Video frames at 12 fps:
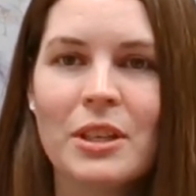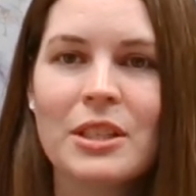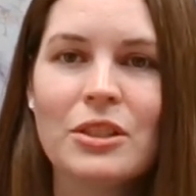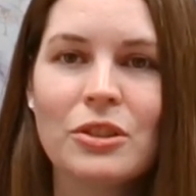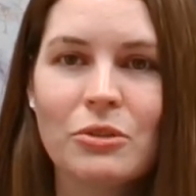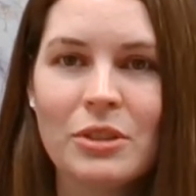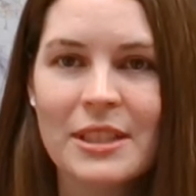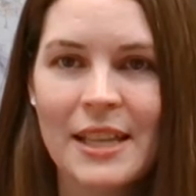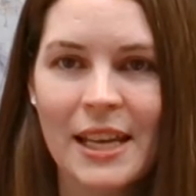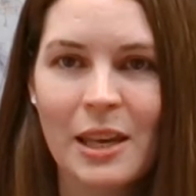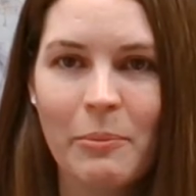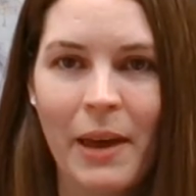as soon as
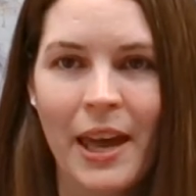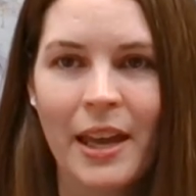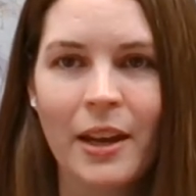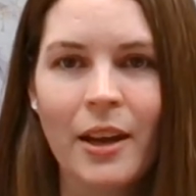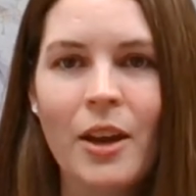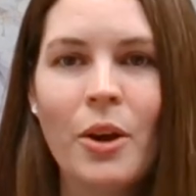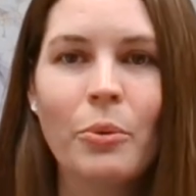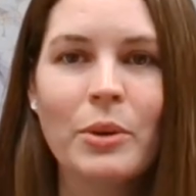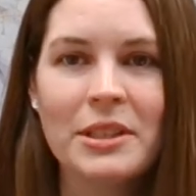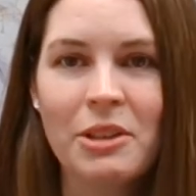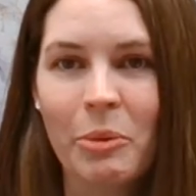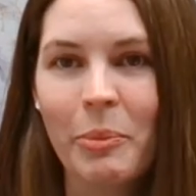they get paid,
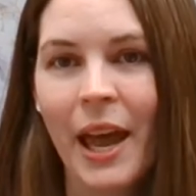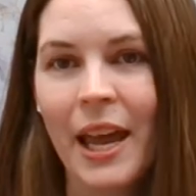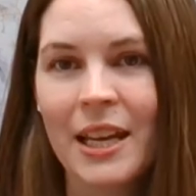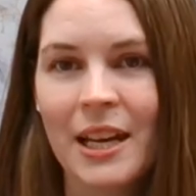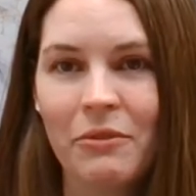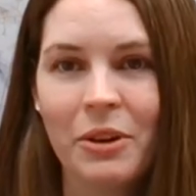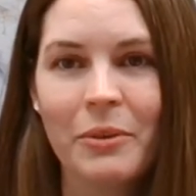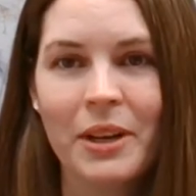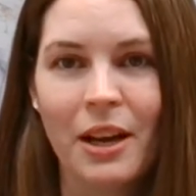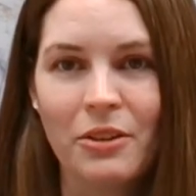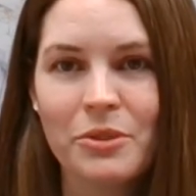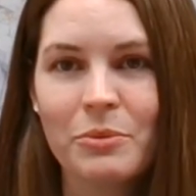we start paying
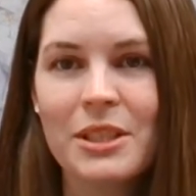everyone else.